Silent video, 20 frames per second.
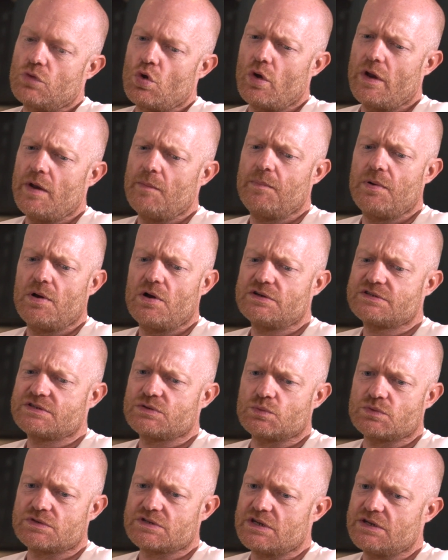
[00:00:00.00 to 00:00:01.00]
Not in a
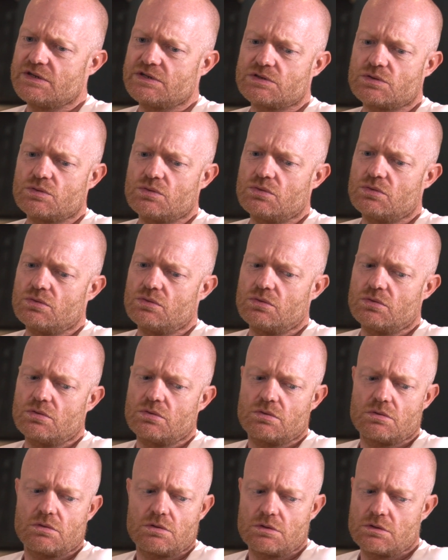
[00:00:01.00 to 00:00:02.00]
personal sense, or